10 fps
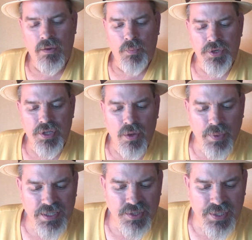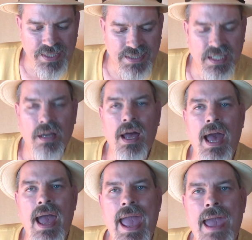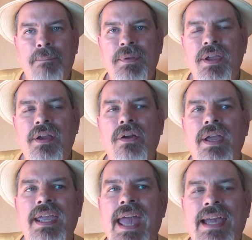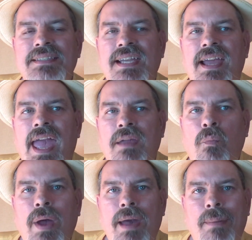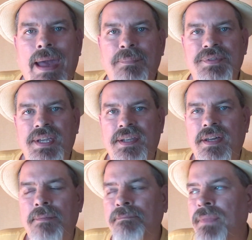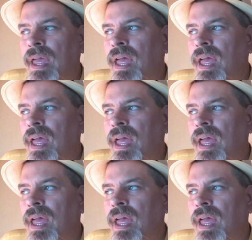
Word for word: And when you go into his app here, he has a, a web app set up.